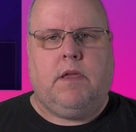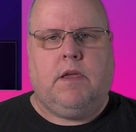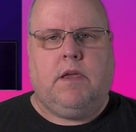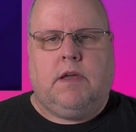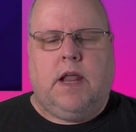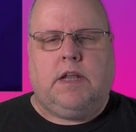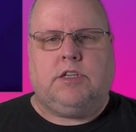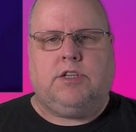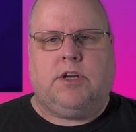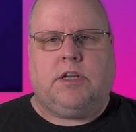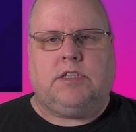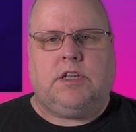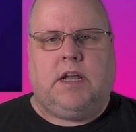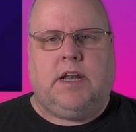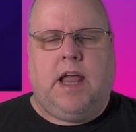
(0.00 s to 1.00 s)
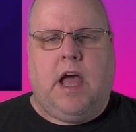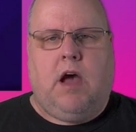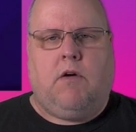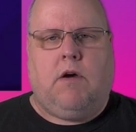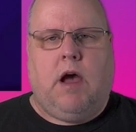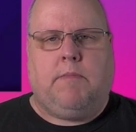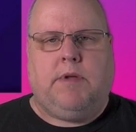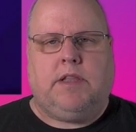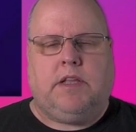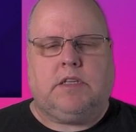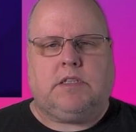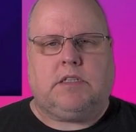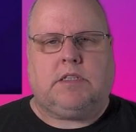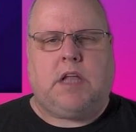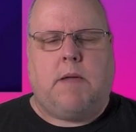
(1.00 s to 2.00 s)
And as you can see now, I'm in
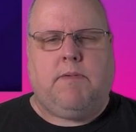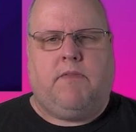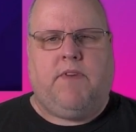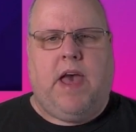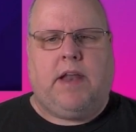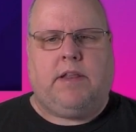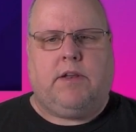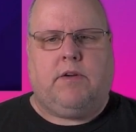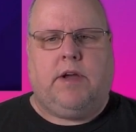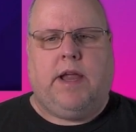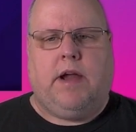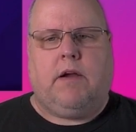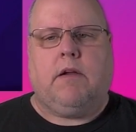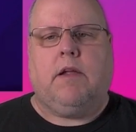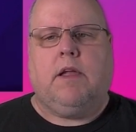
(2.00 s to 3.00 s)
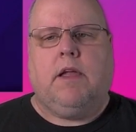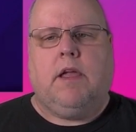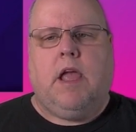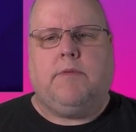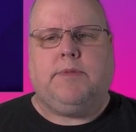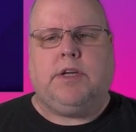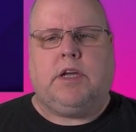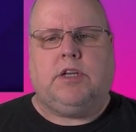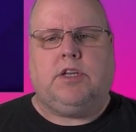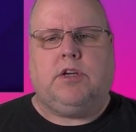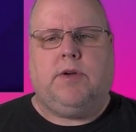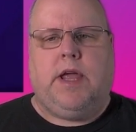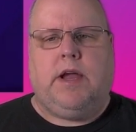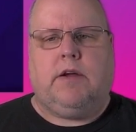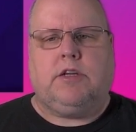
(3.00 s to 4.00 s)
this type of editor here. And what you can
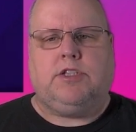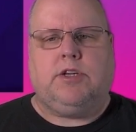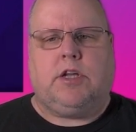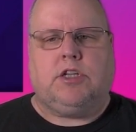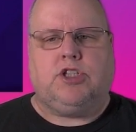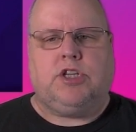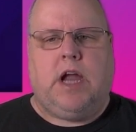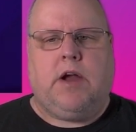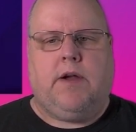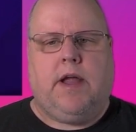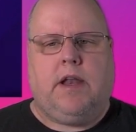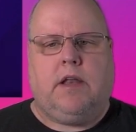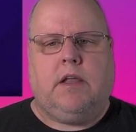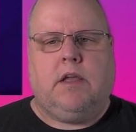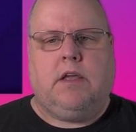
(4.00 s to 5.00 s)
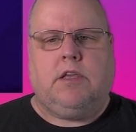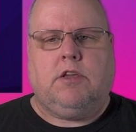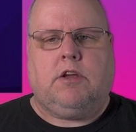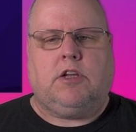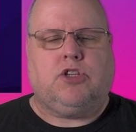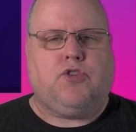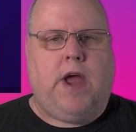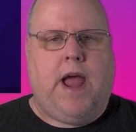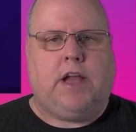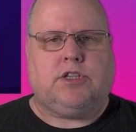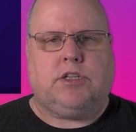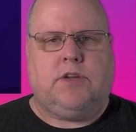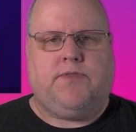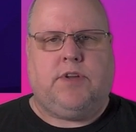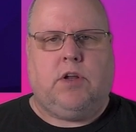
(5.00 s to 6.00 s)
do here is you can share it, you can
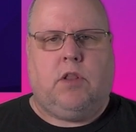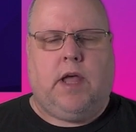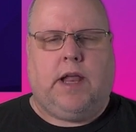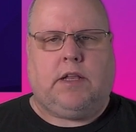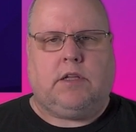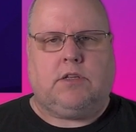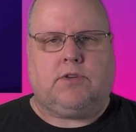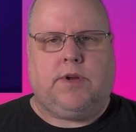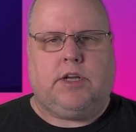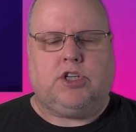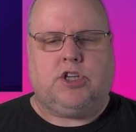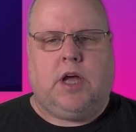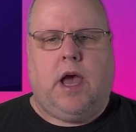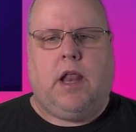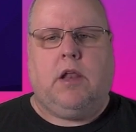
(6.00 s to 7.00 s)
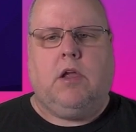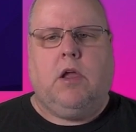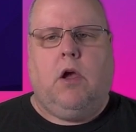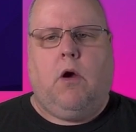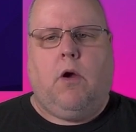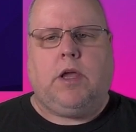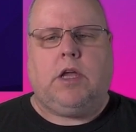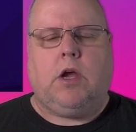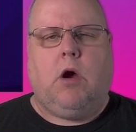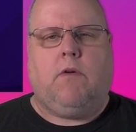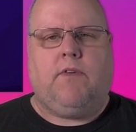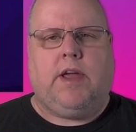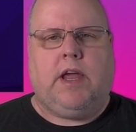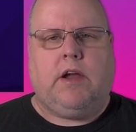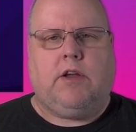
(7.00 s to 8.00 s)
trash it if you don't like the screenshot, or you can go
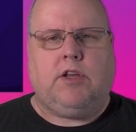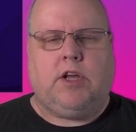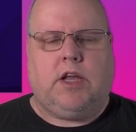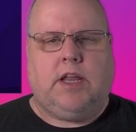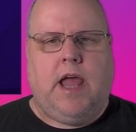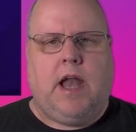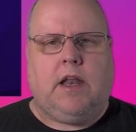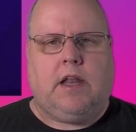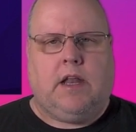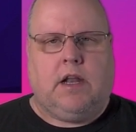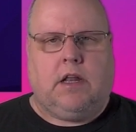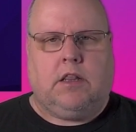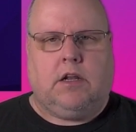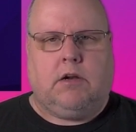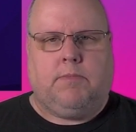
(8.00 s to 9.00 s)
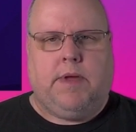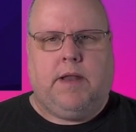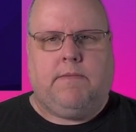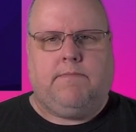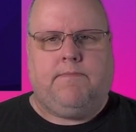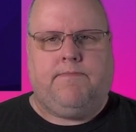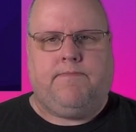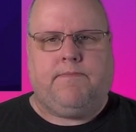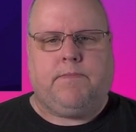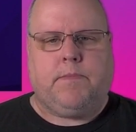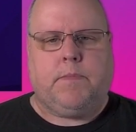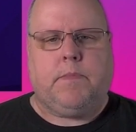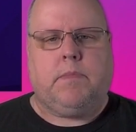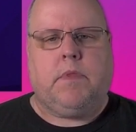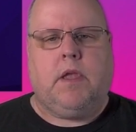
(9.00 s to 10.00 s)
over here and you can edit it a little bit.
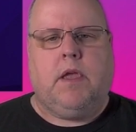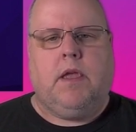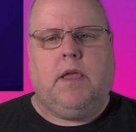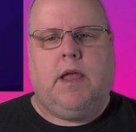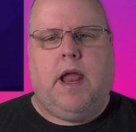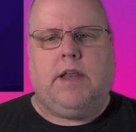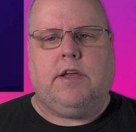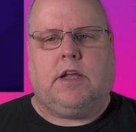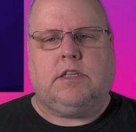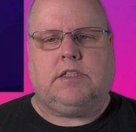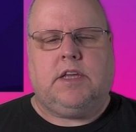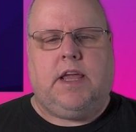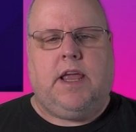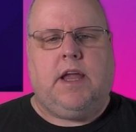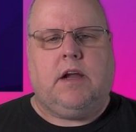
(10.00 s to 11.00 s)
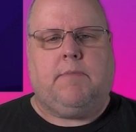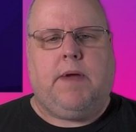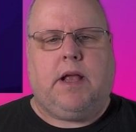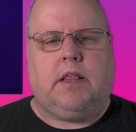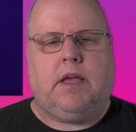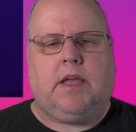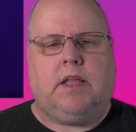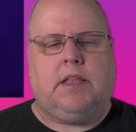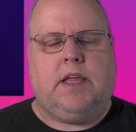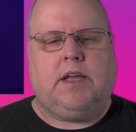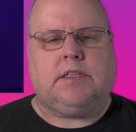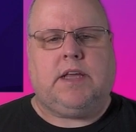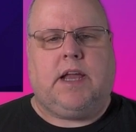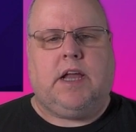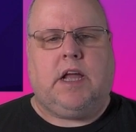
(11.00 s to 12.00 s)
And you can see here, by clicking
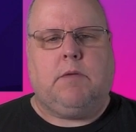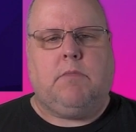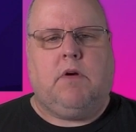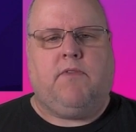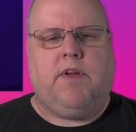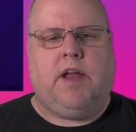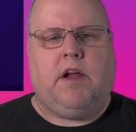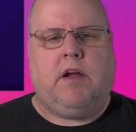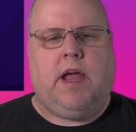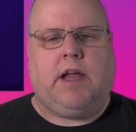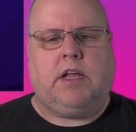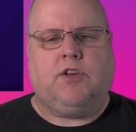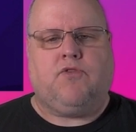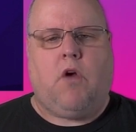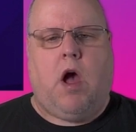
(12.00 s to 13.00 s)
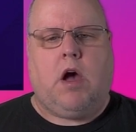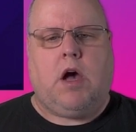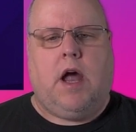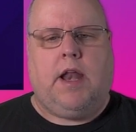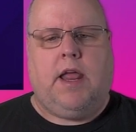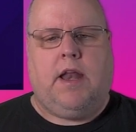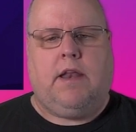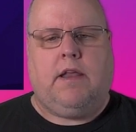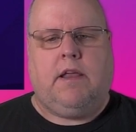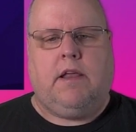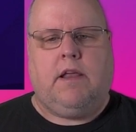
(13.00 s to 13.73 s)
this, I can come over here, I can draw on it,